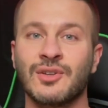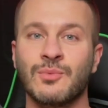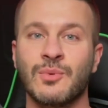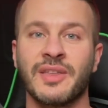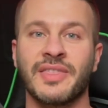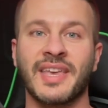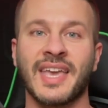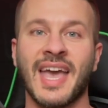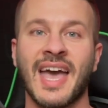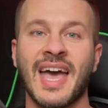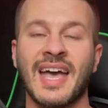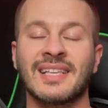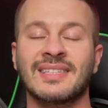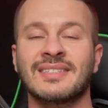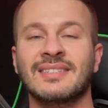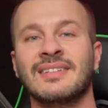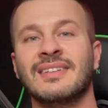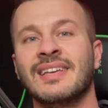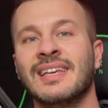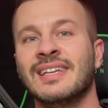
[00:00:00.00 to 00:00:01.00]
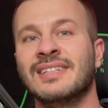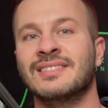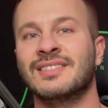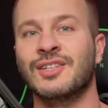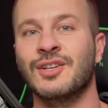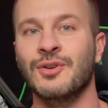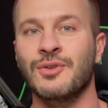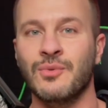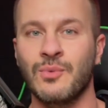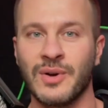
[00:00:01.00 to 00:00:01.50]
with cats is
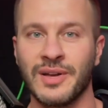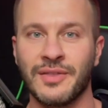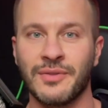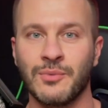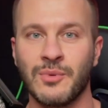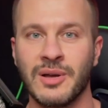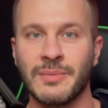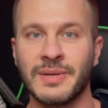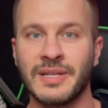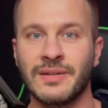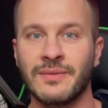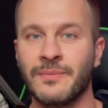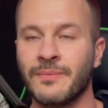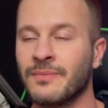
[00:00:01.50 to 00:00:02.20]
good with women.